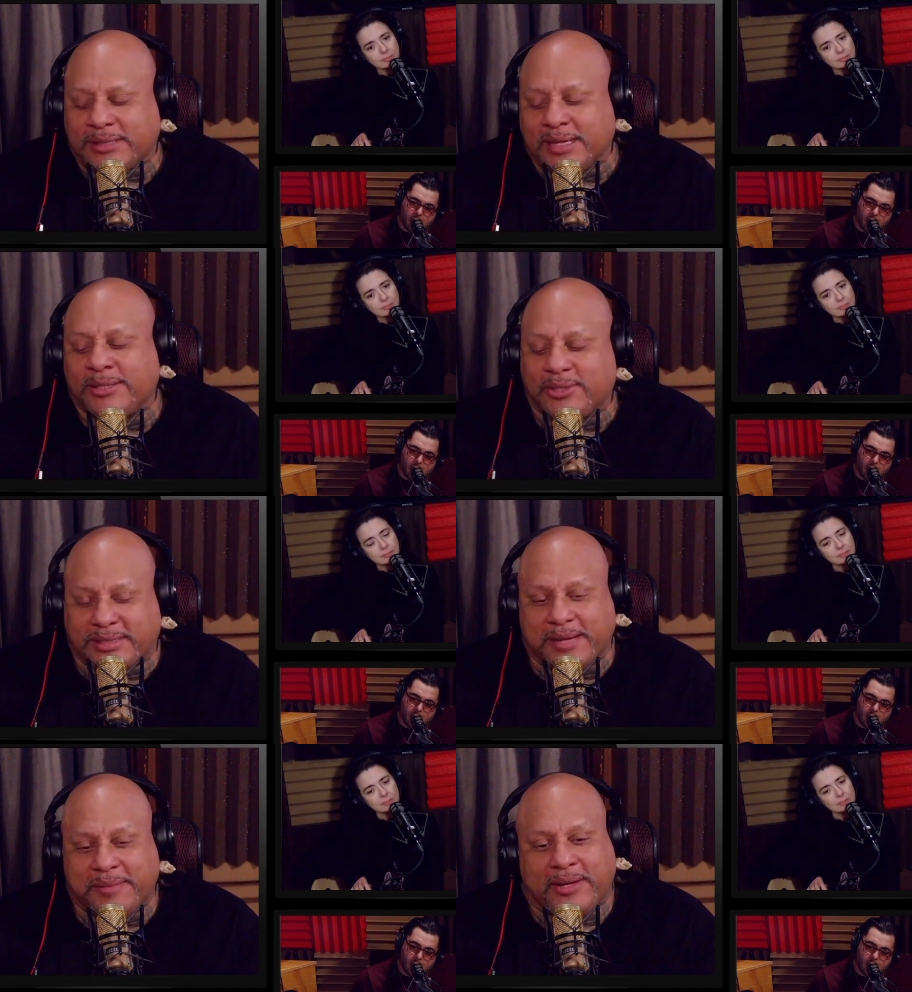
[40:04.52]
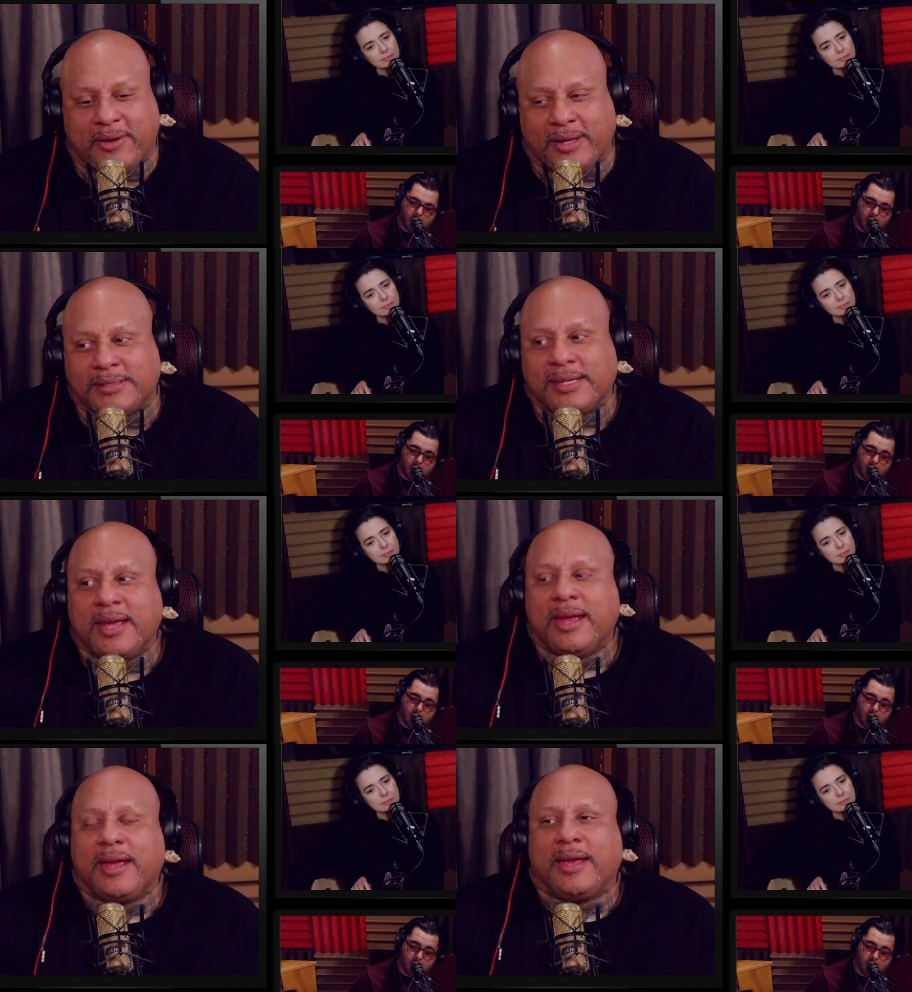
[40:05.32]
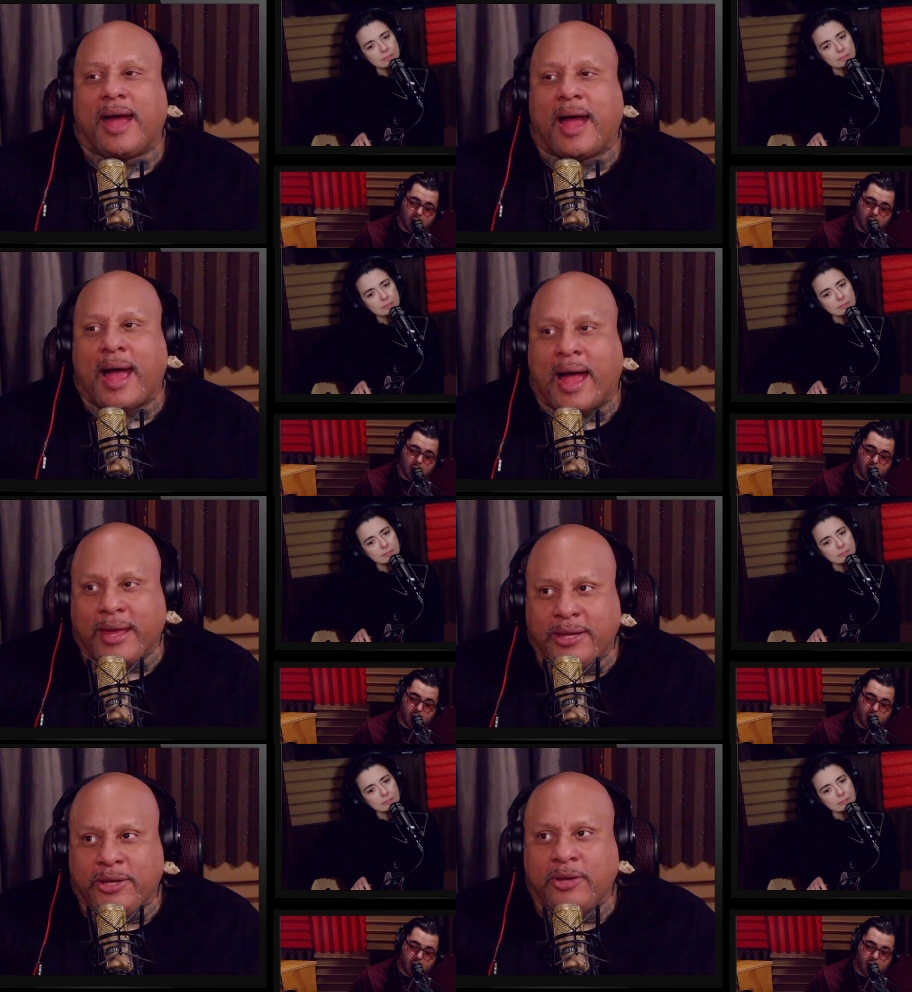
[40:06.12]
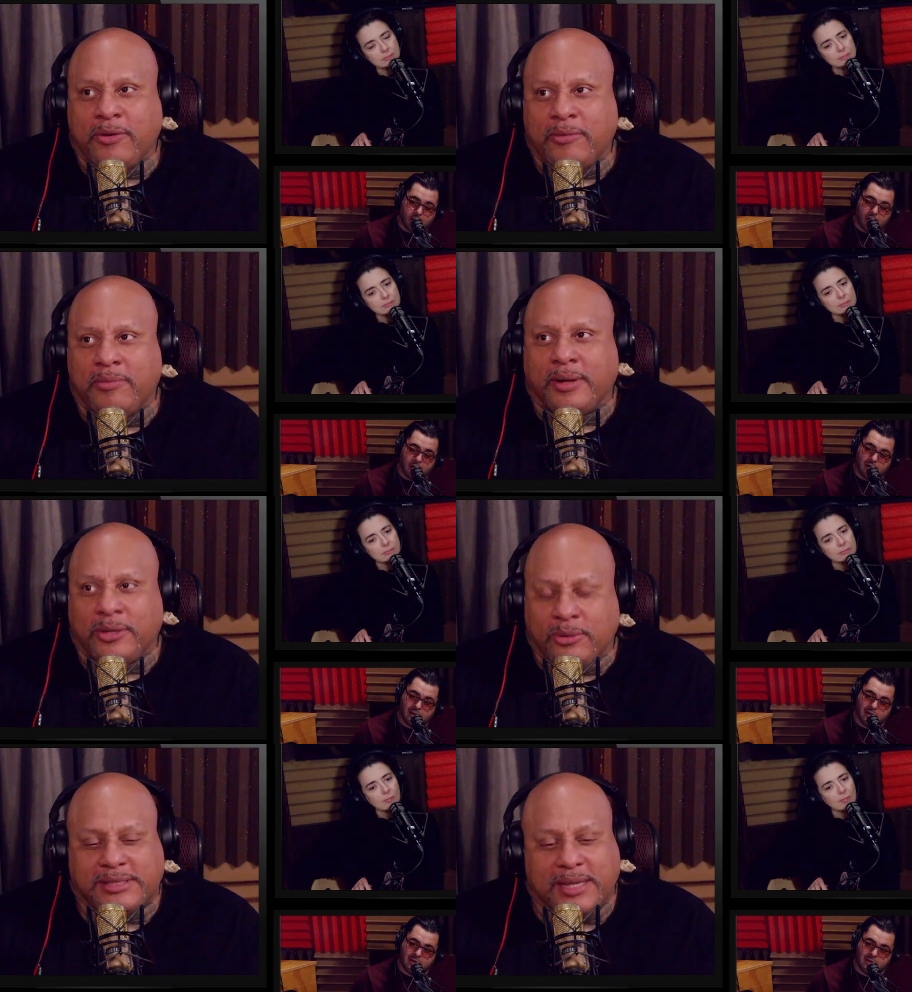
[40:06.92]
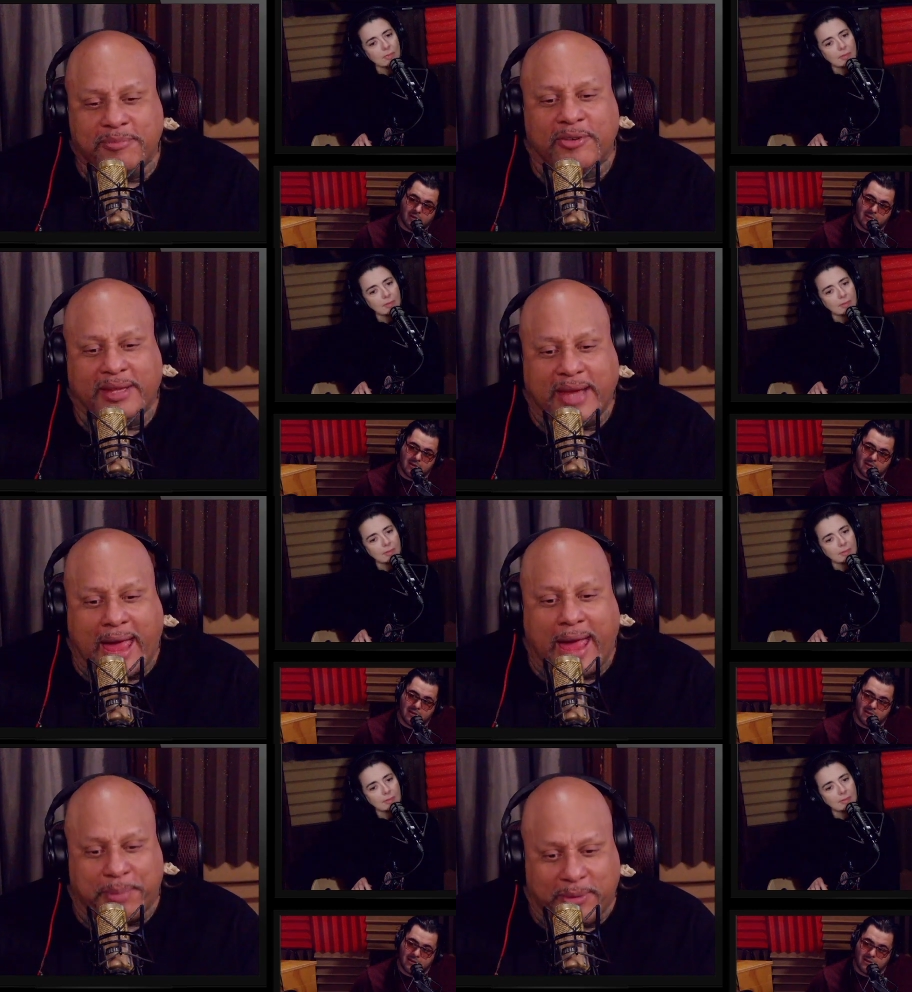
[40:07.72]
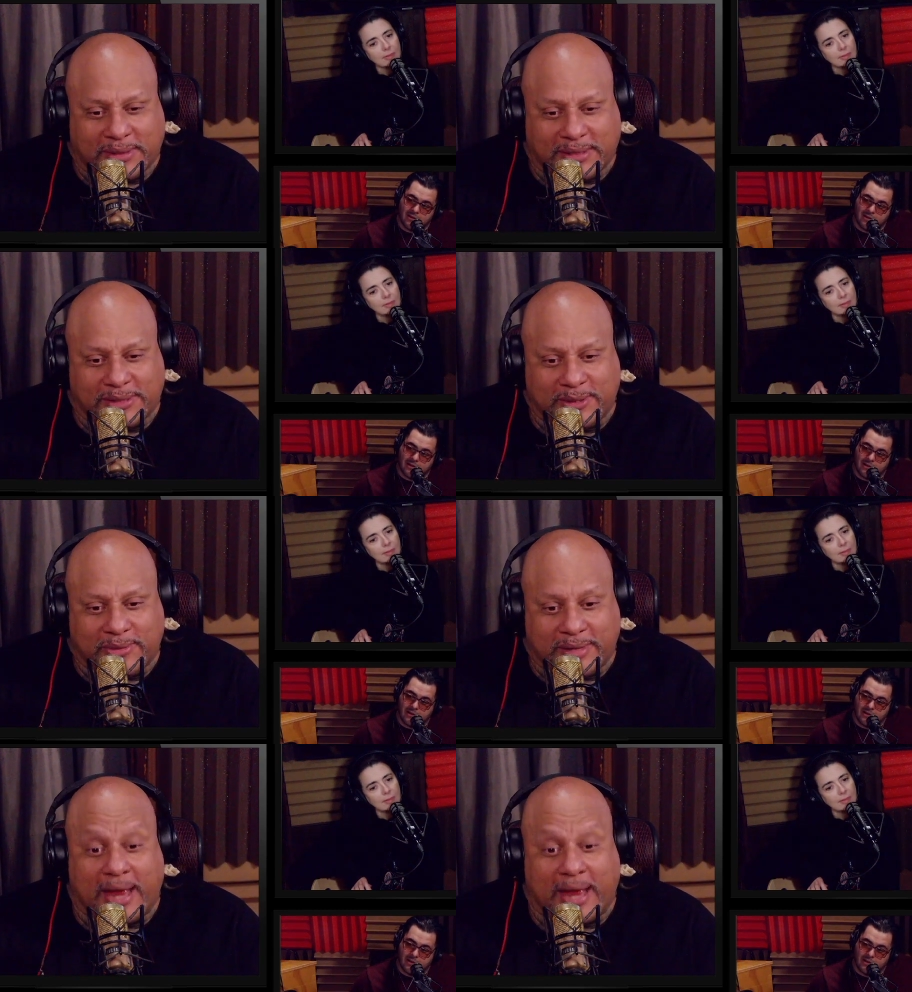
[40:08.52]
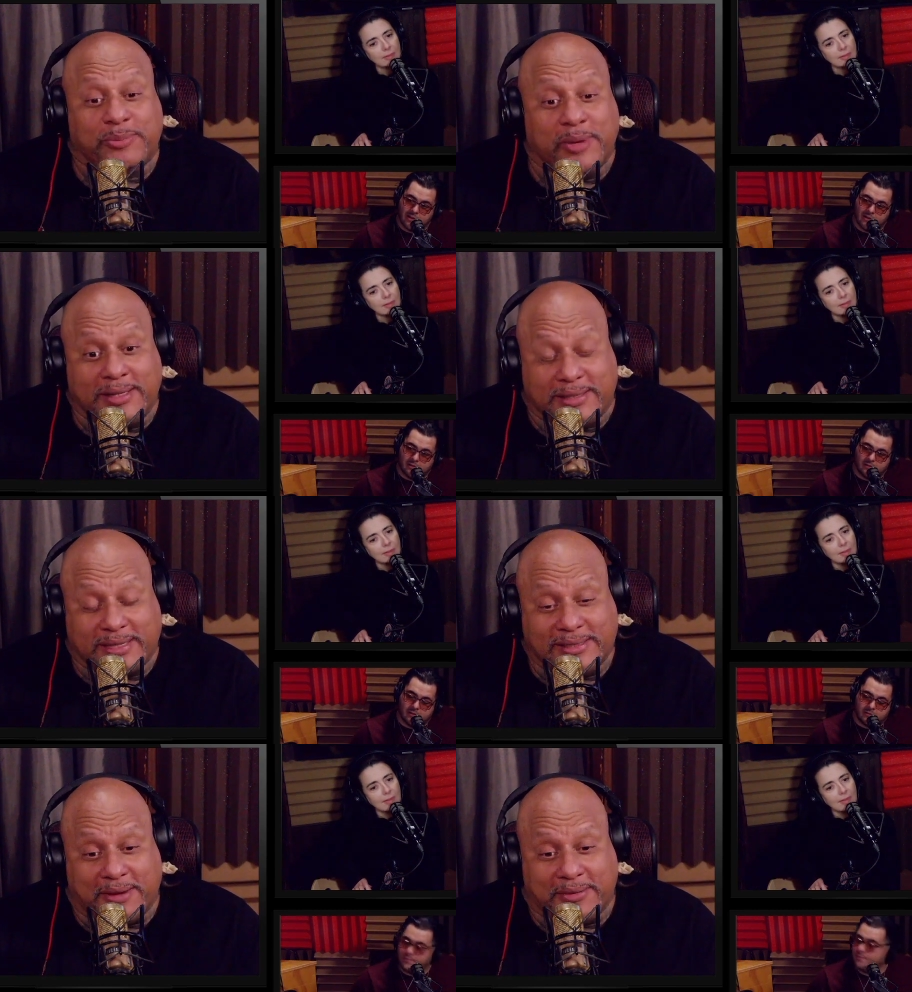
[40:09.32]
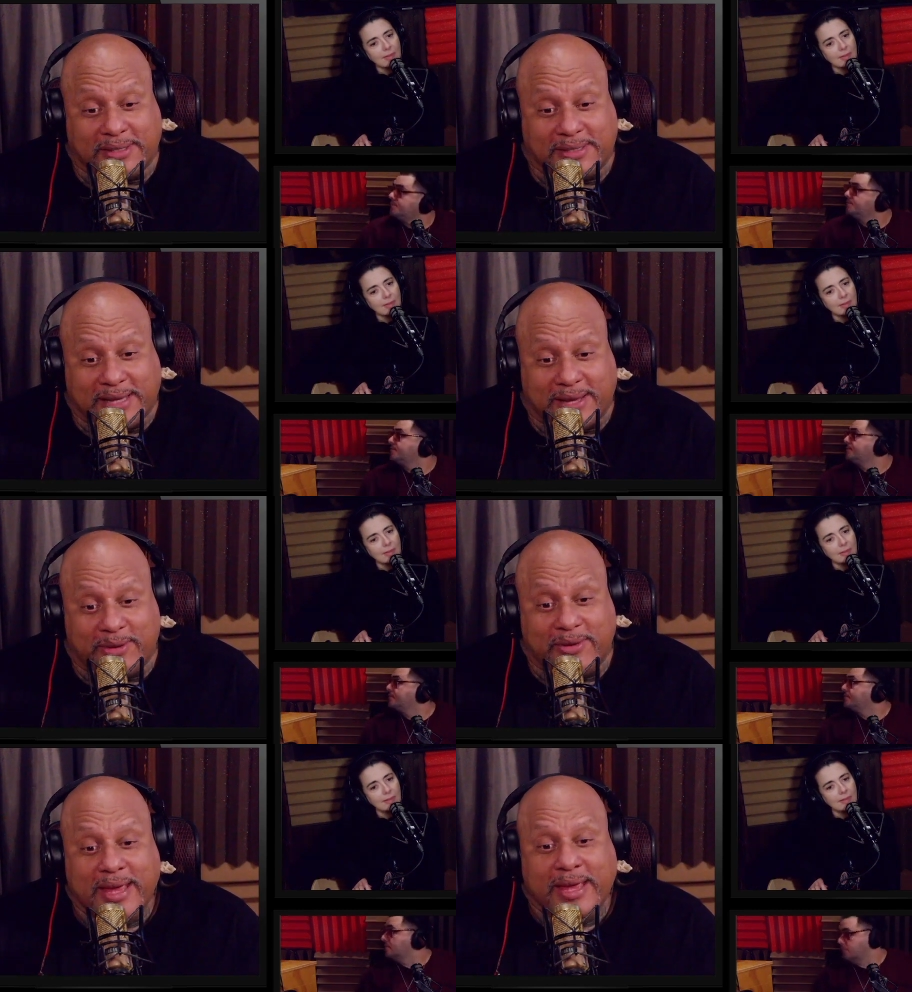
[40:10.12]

Speaker 1: interesting because uh, you you seem really happy with this dude. That's one of the things I was going to tell you.